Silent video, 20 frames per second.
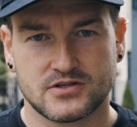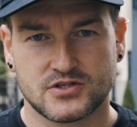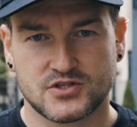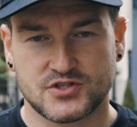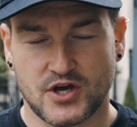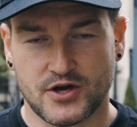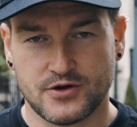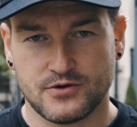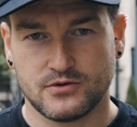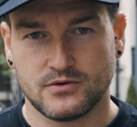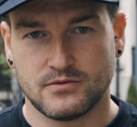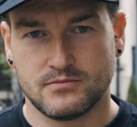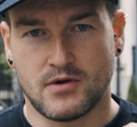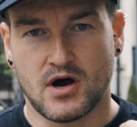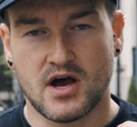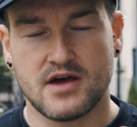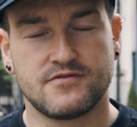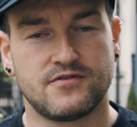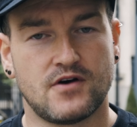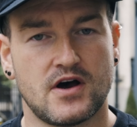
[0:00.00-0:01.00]
So
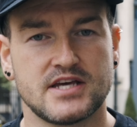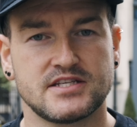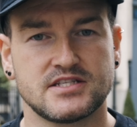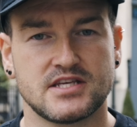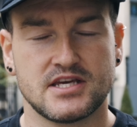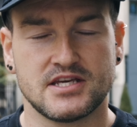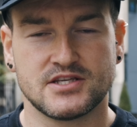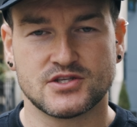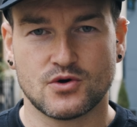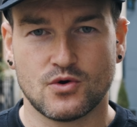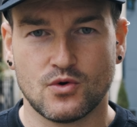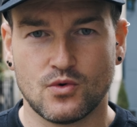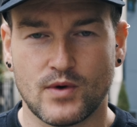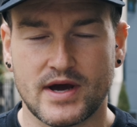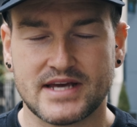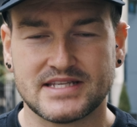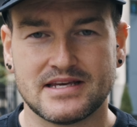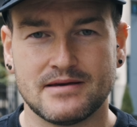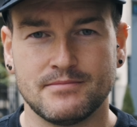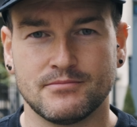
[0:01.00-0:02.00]
my advice is
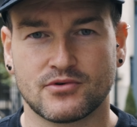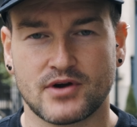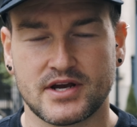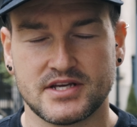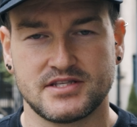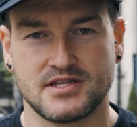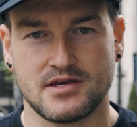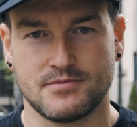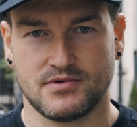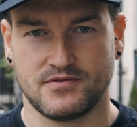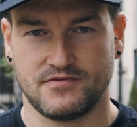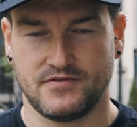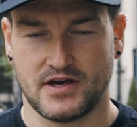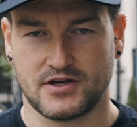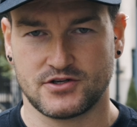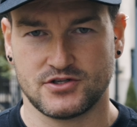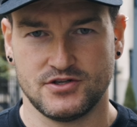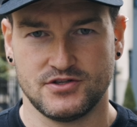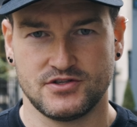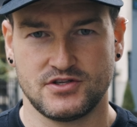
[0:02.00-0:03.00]
always embrace the
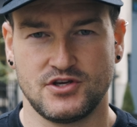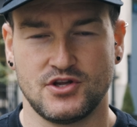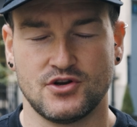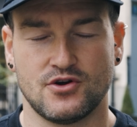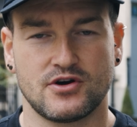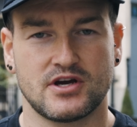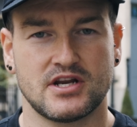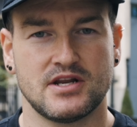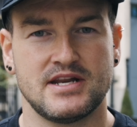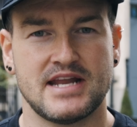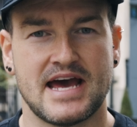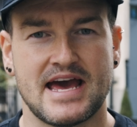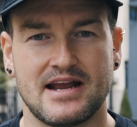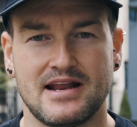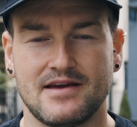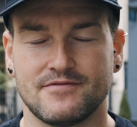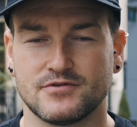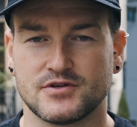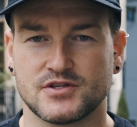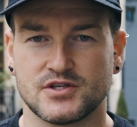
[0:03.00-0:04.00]
imperfections. You're not gonna nail
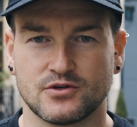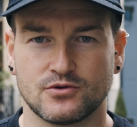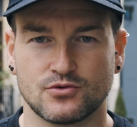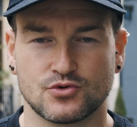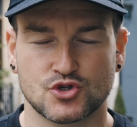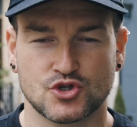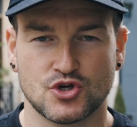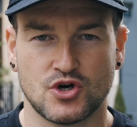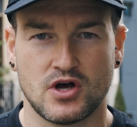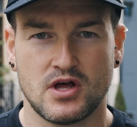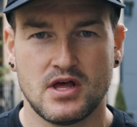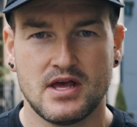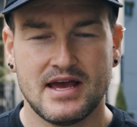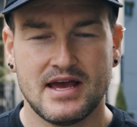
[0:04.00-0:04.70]
every single shot,